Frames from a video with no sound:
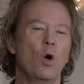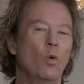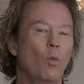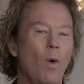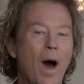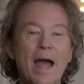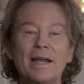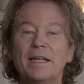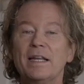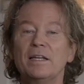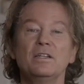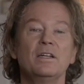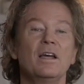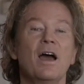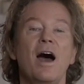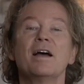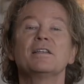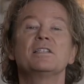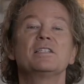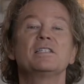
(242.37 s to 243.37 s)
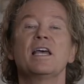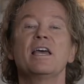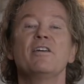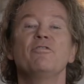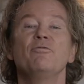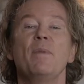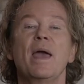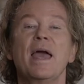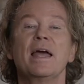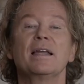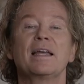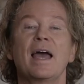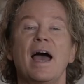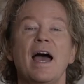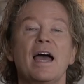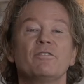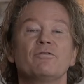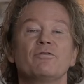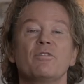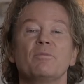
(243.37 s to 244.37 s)
Why didn't God save
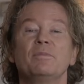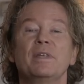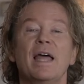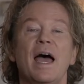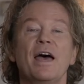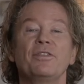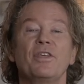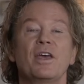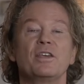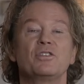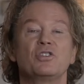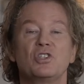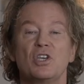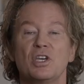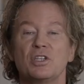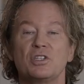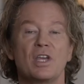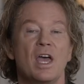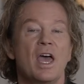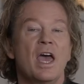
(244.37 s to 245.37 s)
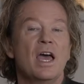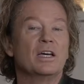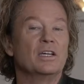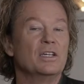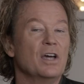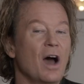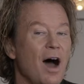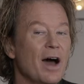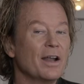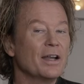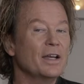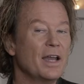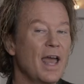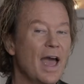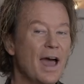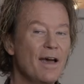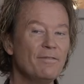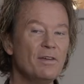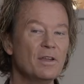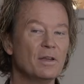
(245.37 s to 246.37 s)
mankind from death as just God in
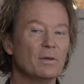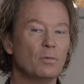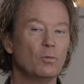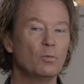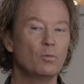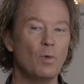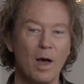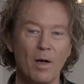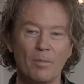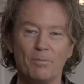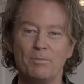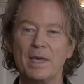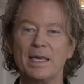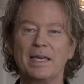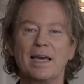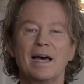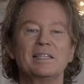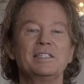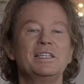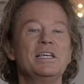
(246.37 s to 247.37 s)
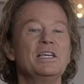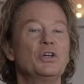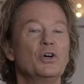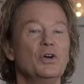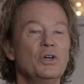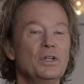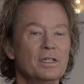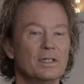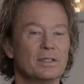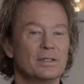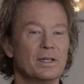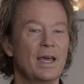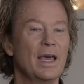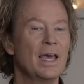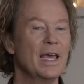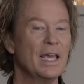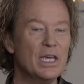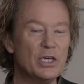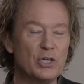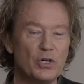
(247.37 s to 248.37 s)
heaven? Well, because he couldn't.
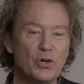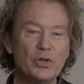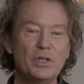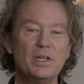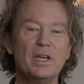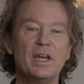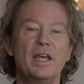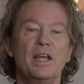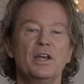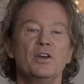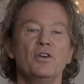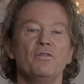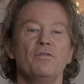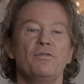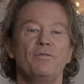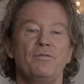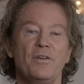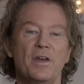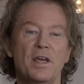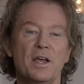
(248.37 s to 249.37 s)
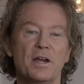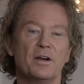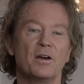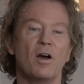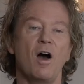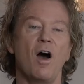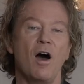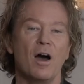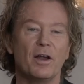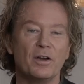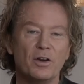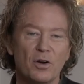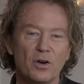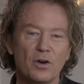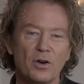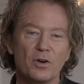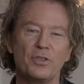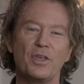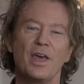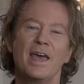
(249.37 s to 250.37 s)
He couldn't interfere on
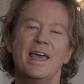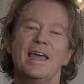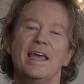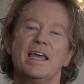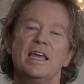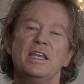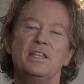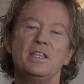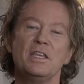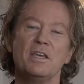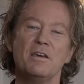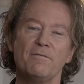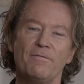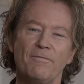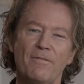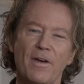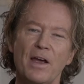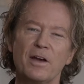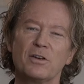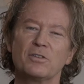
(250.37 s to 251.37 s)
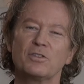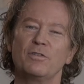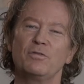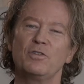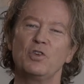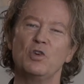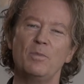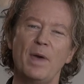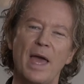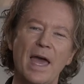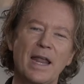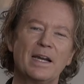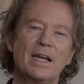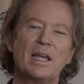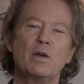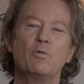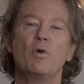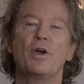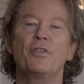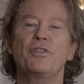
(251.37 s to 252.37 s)
earth in the affairs of
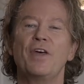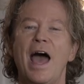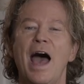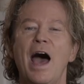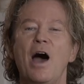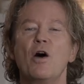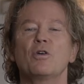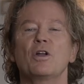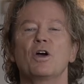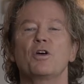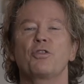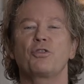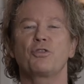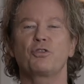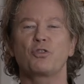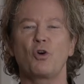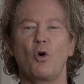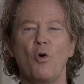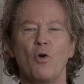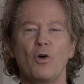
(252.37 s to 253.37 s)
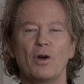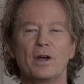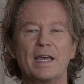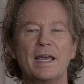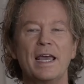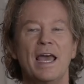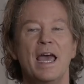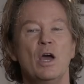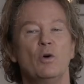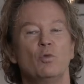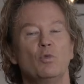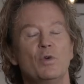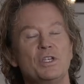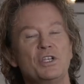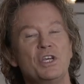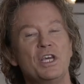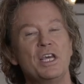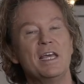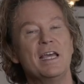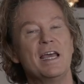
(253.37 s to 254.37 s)
humanity without authority
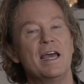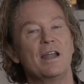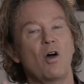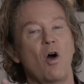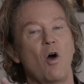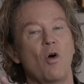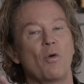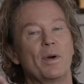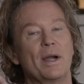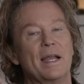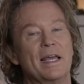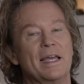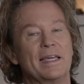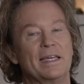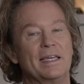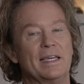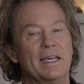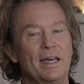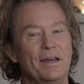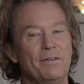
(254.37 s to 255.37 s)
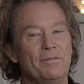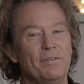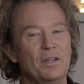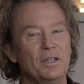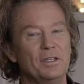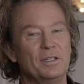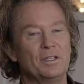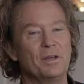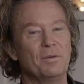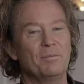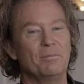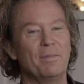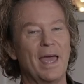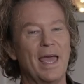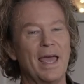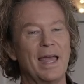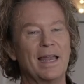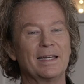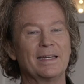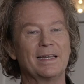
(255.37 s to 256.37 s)
which he had already given to
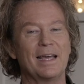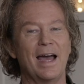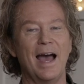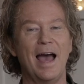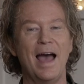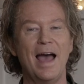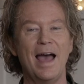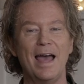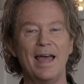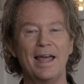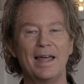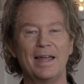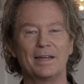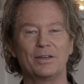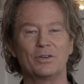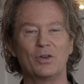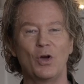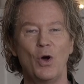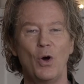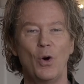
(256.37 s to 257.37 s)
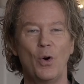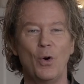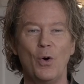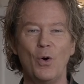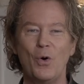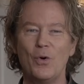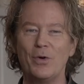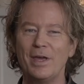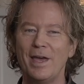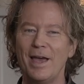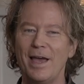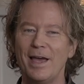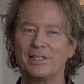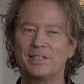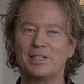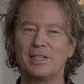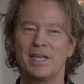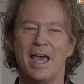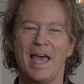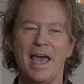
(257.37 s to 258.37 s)
mankind. Oh,
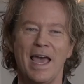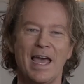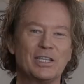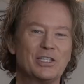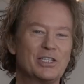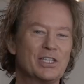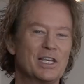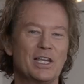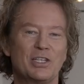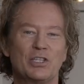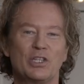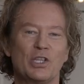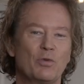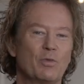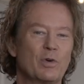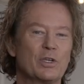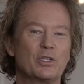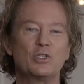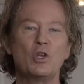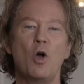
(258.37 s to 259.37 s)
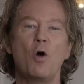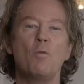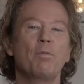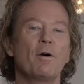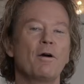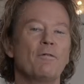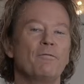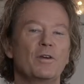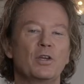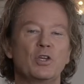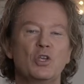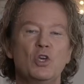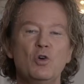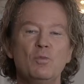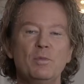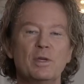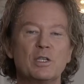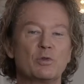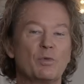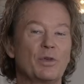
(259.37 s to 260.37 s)
yes. And since there was no perfect
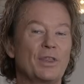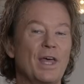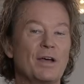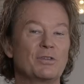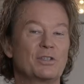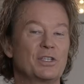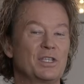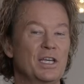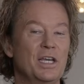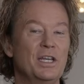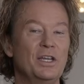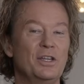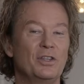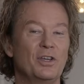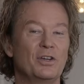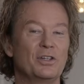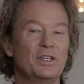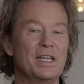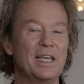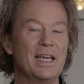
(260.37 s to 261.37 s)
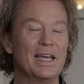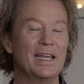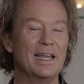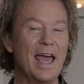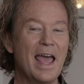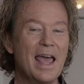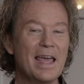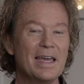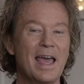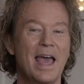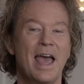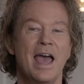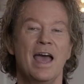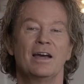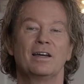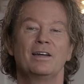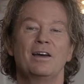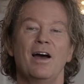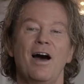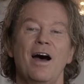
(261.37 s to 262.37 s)
humans without sin in their DNA,
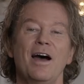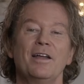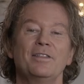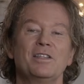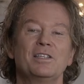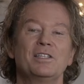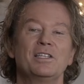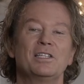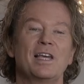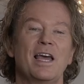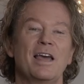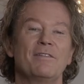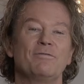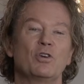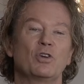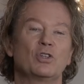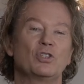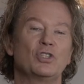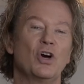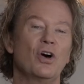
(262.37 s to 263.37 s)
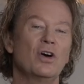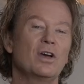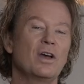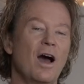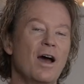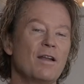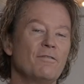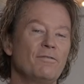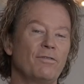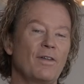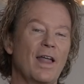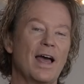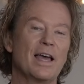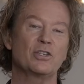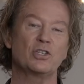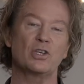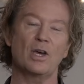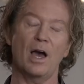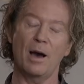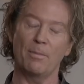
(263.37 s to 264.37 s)
God the Savior took on
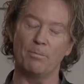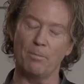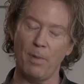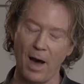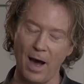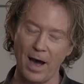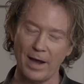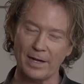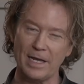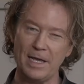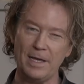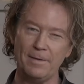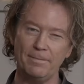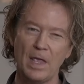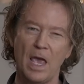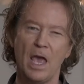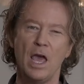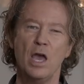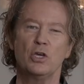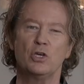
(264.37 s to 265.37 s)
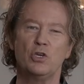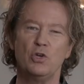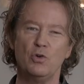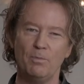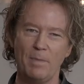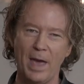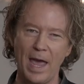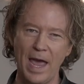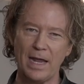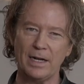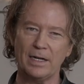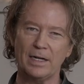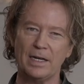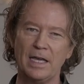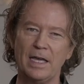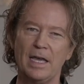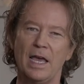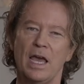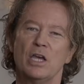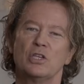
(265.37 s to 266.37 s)
flesh, a body,
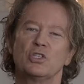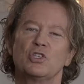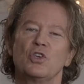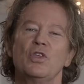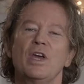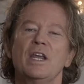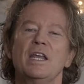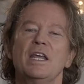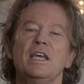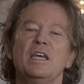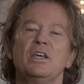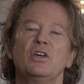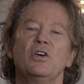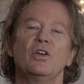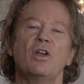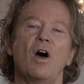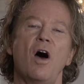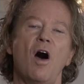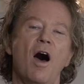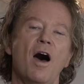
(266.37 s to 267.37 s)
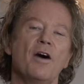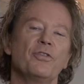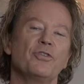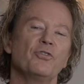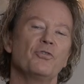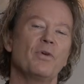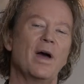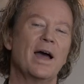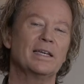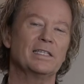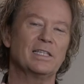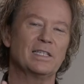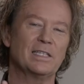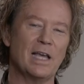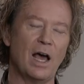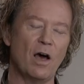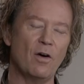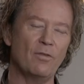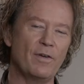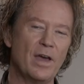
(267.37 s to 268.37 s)
humanity, so that he could authorize
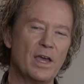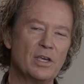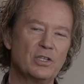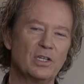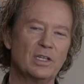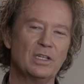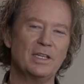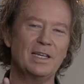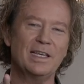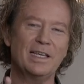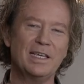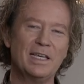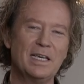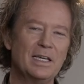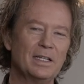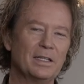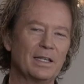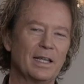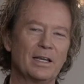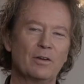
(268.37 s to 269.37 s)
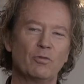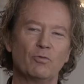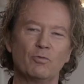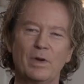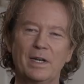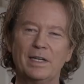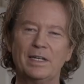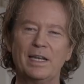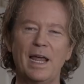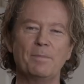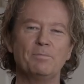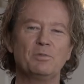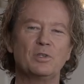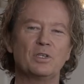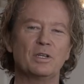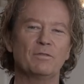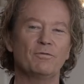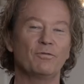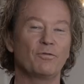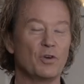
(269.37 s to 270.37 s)
salvation, healing,
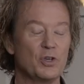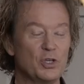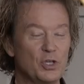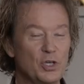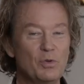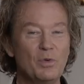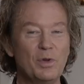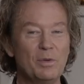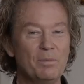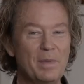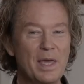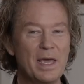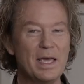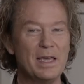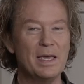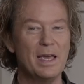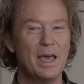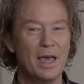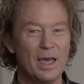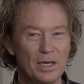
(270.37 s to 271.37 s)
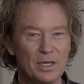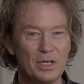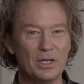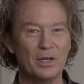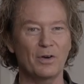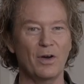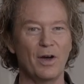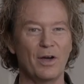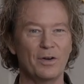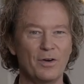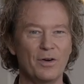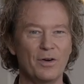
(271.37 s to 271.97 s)
redemption for you and me here on